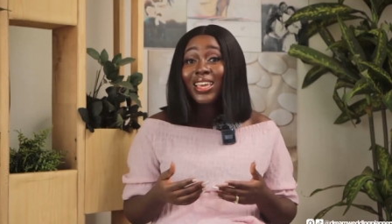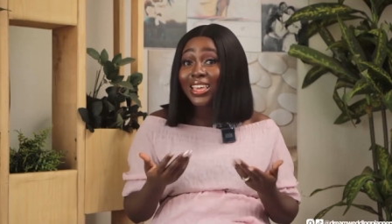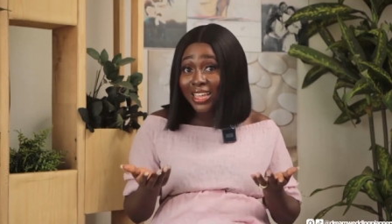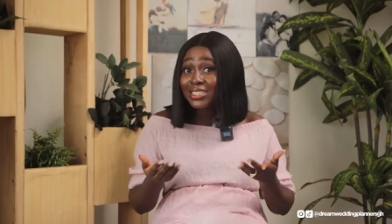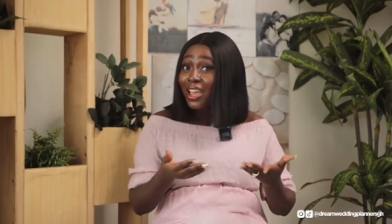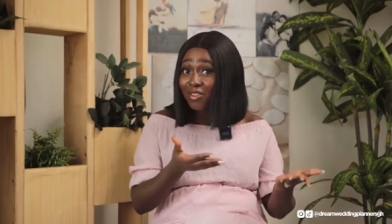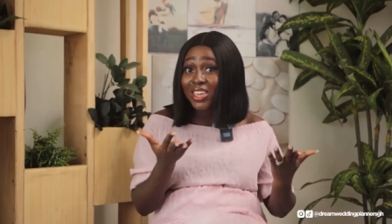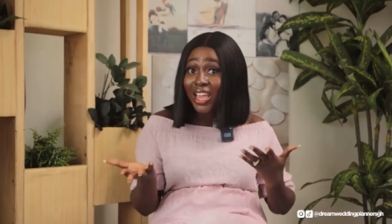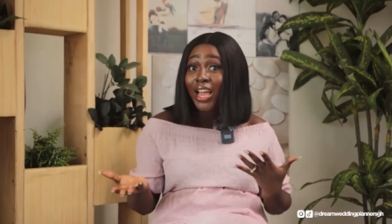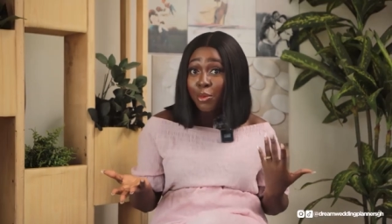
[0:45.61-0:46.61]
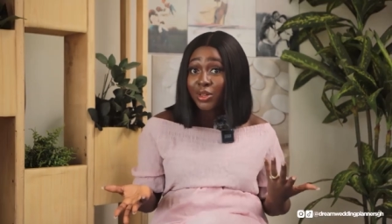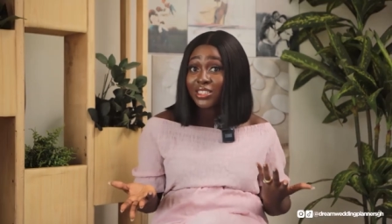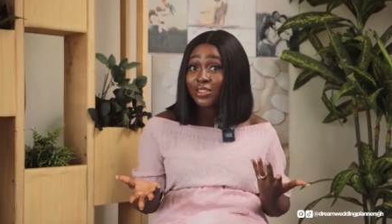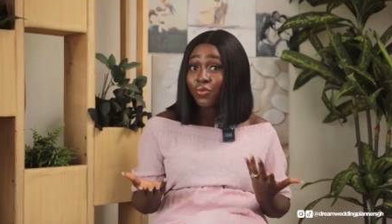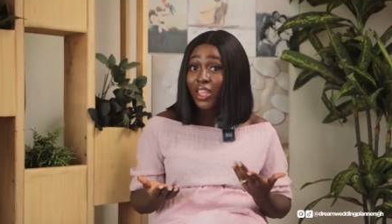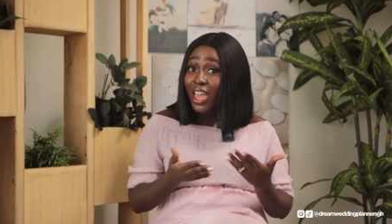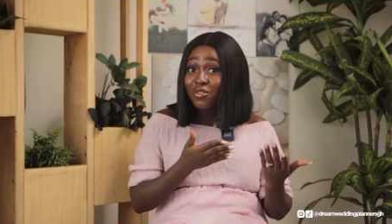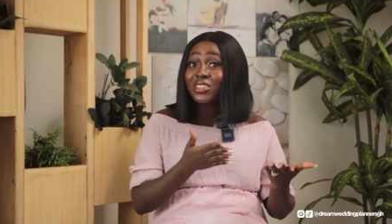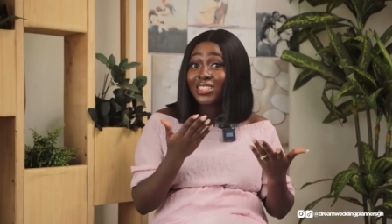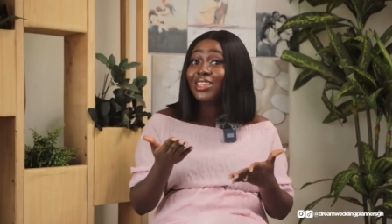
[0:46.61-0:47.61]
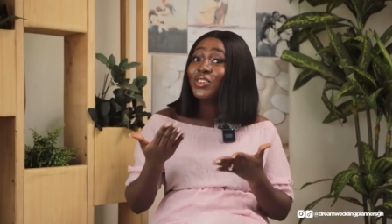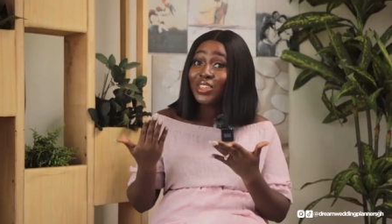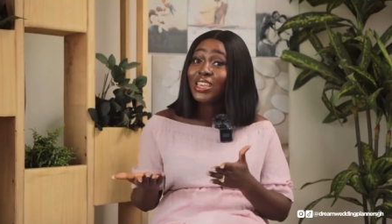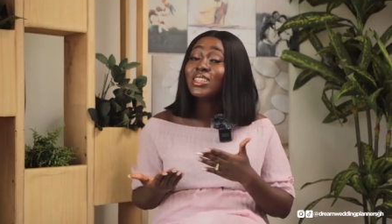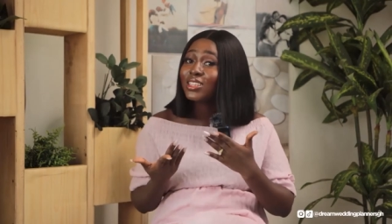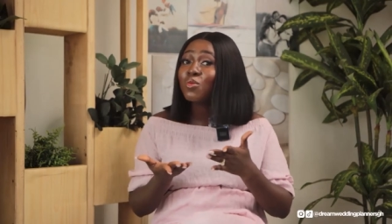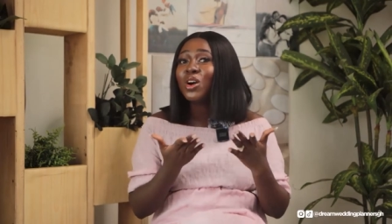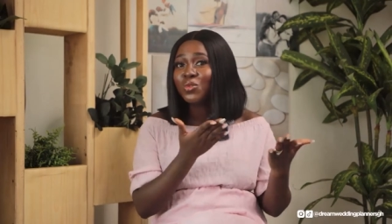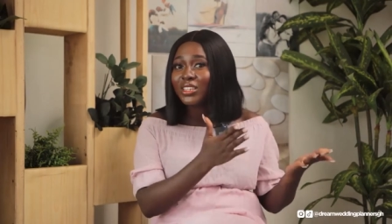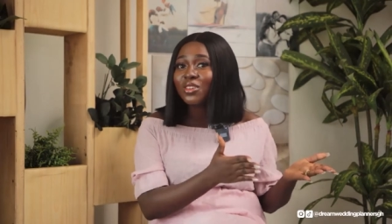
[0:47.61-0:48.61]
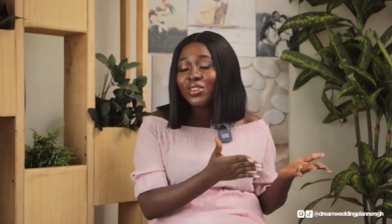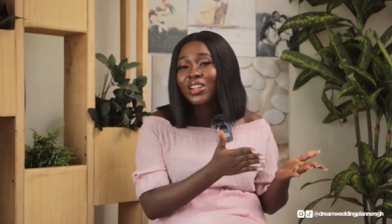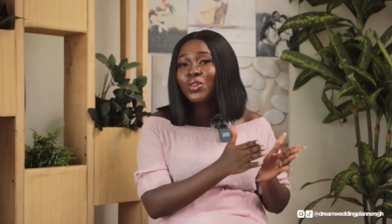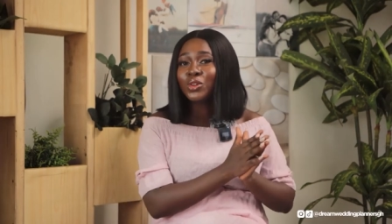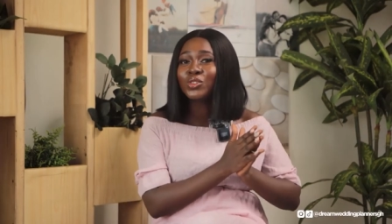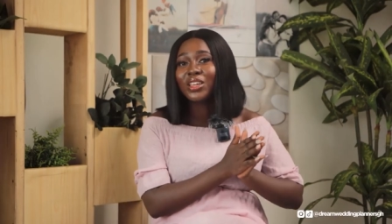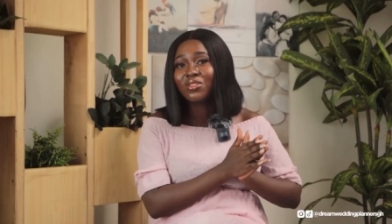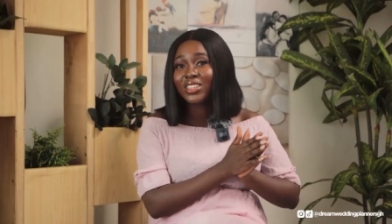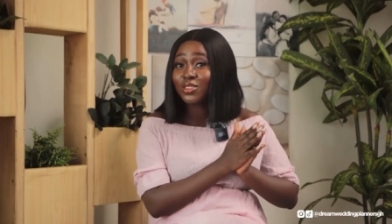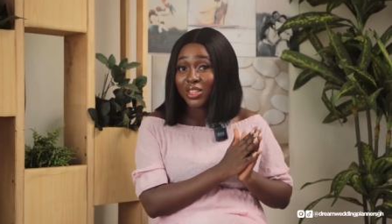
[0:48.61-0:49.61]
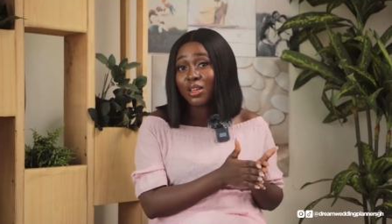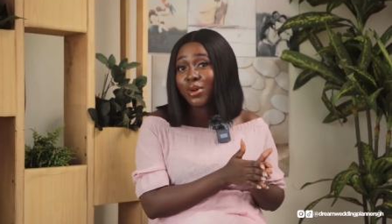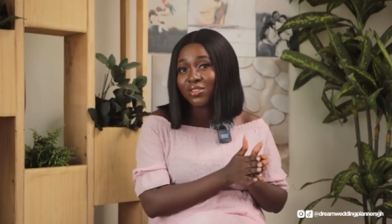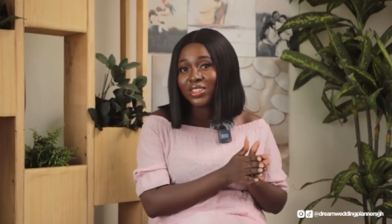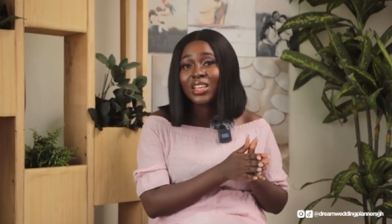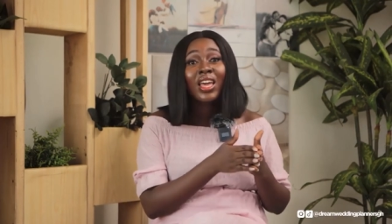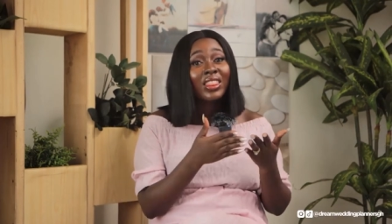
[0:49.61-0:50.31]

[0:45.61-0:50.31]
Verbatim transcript: Yet every year it happens. Every single year, someone will definitely go to the university with a mattress.